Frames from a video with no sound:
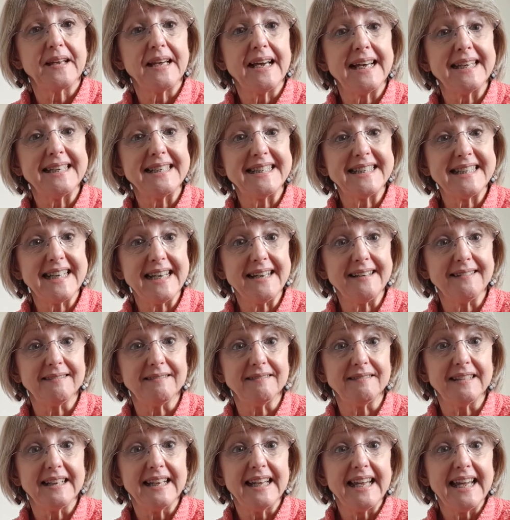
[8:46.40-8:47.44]

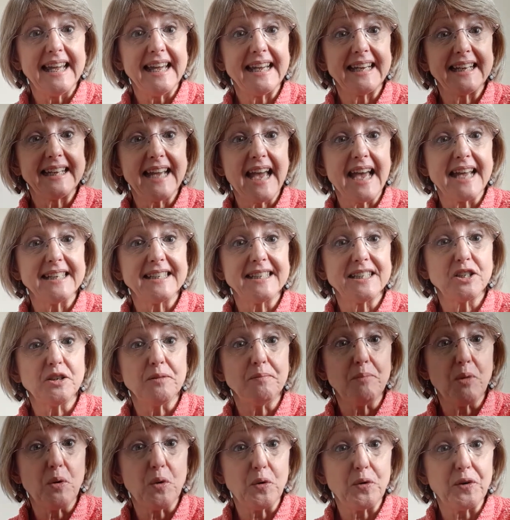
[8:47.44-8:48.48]
until it gets to
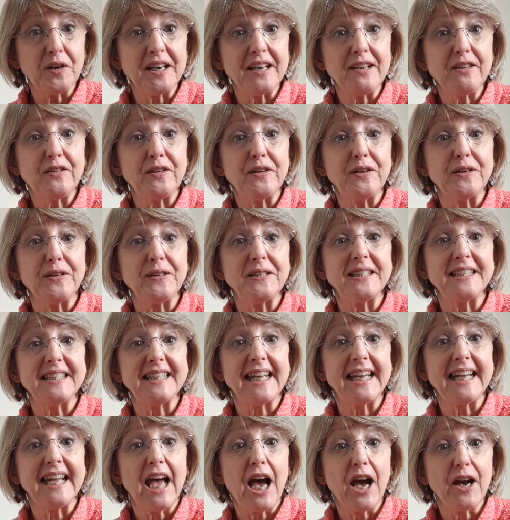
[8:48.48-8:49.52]
Maundy
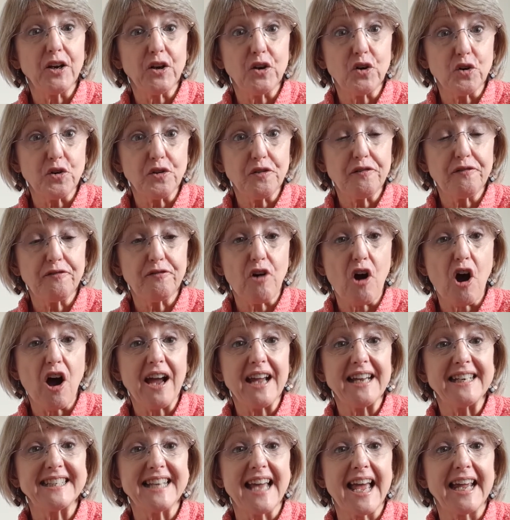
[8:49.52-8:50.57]
Thursday and Good
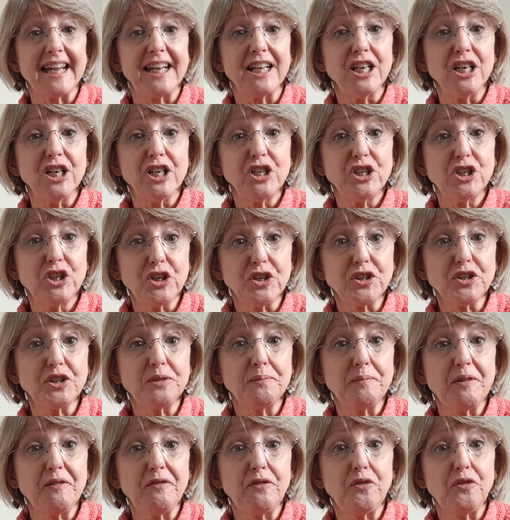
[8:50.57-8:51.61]
Friday, just
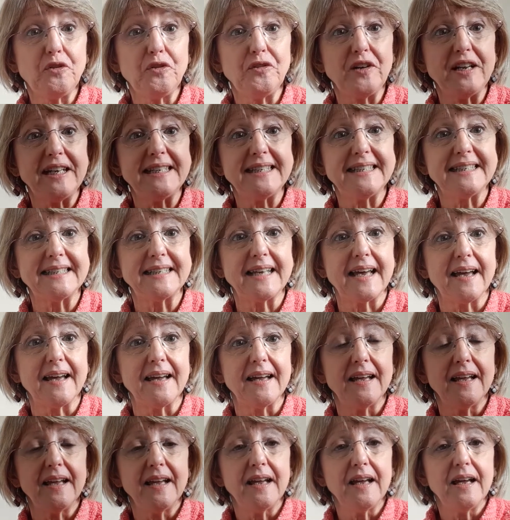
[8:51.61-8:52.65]
before Easter,
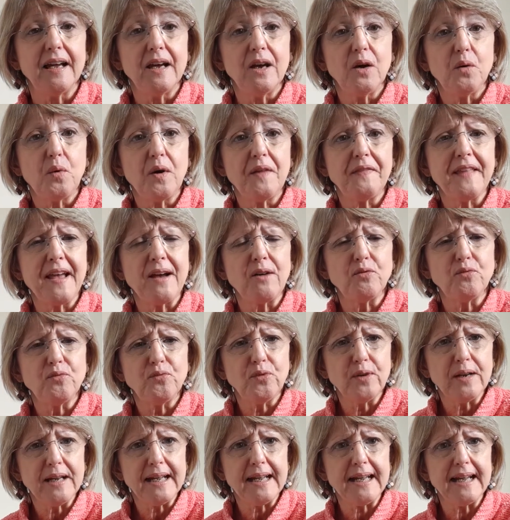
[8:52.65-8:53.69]
when they'll
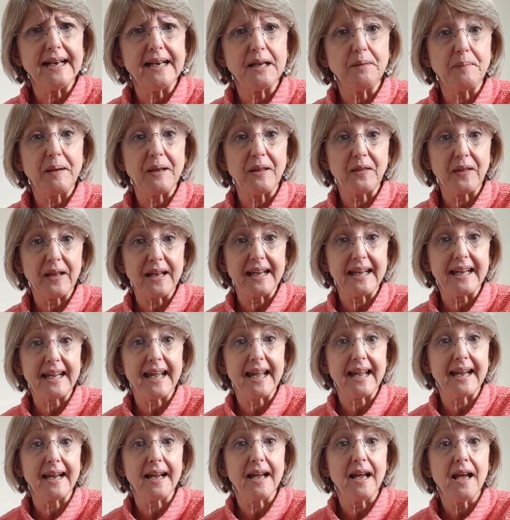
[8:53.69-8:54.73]
really be
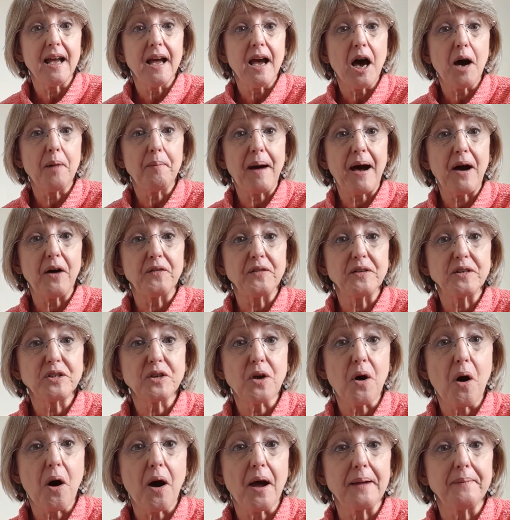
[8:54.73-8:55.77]
thinking about the
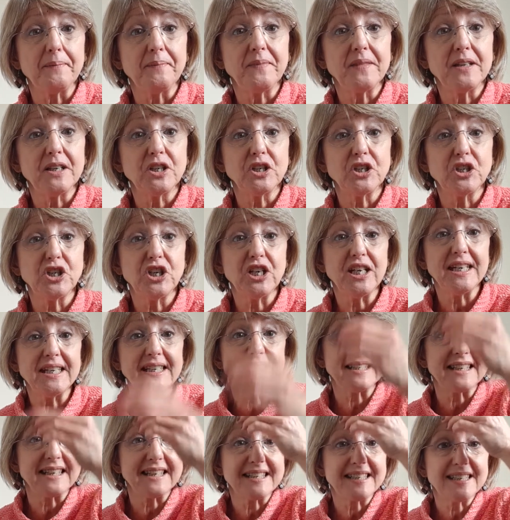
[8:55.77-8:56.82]
time that
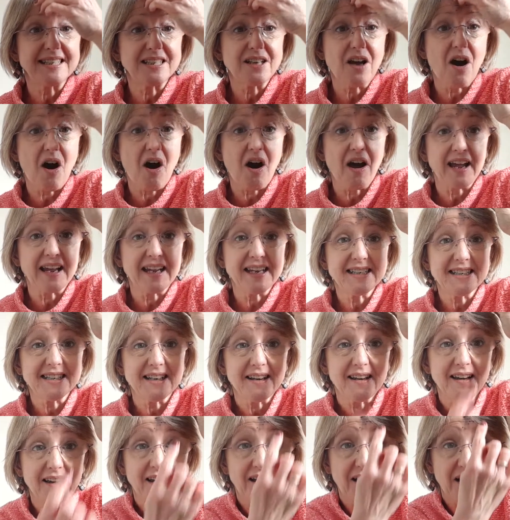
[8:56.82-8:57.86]
Jesus died
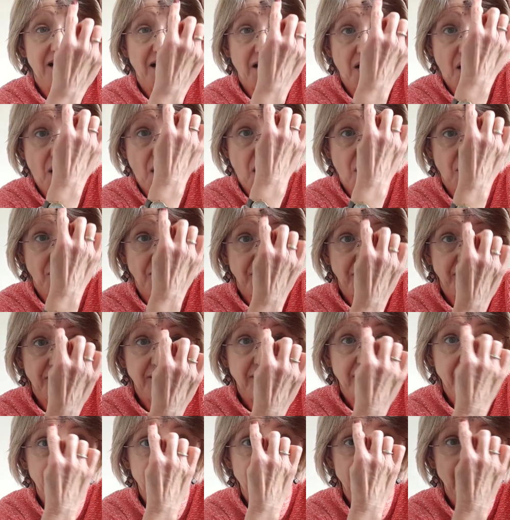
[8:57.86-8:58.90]
on
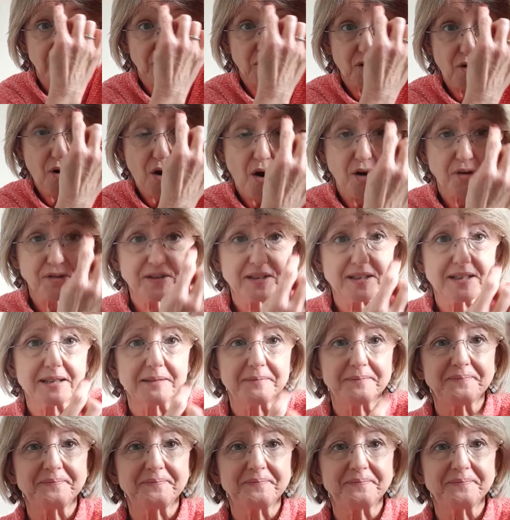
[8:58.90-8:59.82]
the cross.